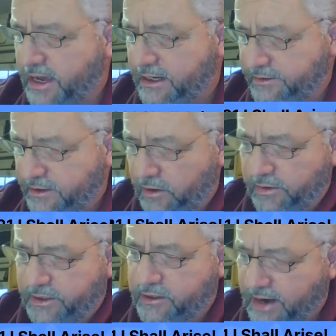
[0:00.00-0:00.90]
out to the
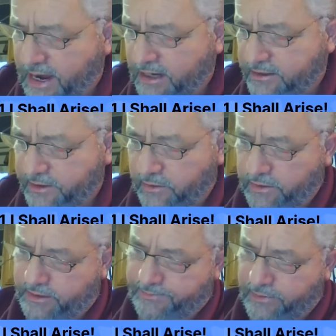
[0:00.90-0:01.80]
Lord, to cry out to the
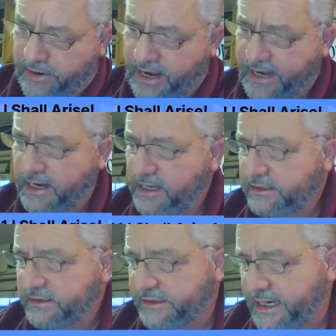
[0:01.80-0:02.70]
Lord, to pray,
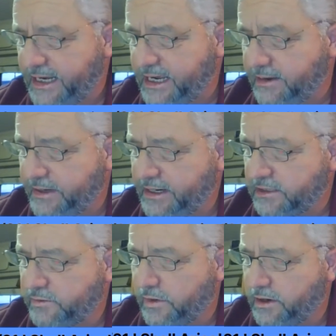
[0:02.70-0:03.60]
seek him and
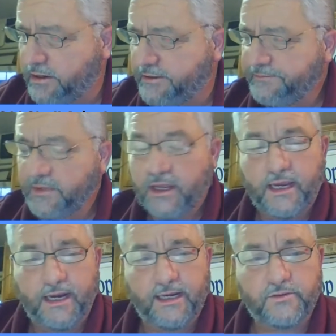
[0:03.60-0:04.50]
his word
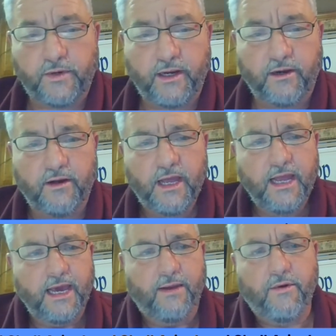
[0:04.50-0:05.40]
and his will.
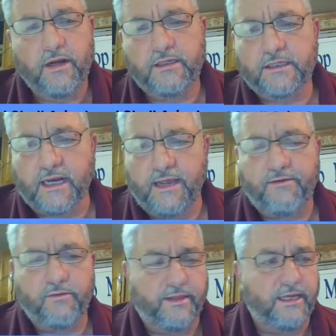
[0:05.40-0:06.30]
And I want to just leave
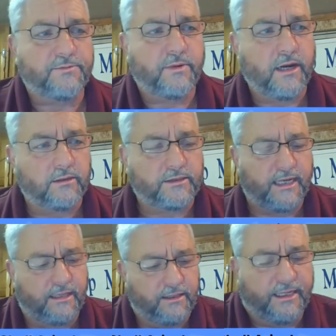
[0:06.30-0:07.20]
you with this because,
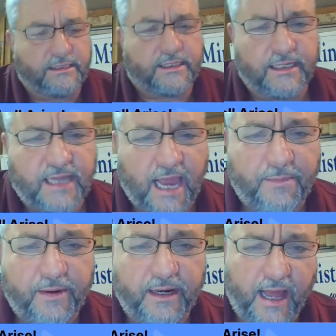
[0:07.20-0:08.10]
see, these things
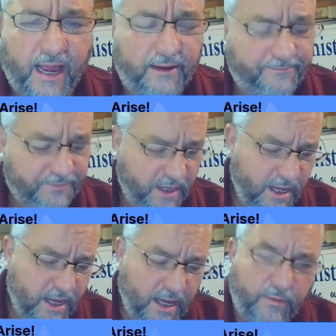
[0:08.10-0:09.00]
happen in life.
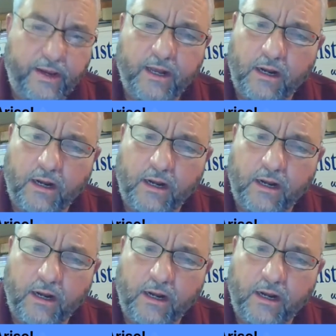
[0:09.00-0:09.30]
We hit a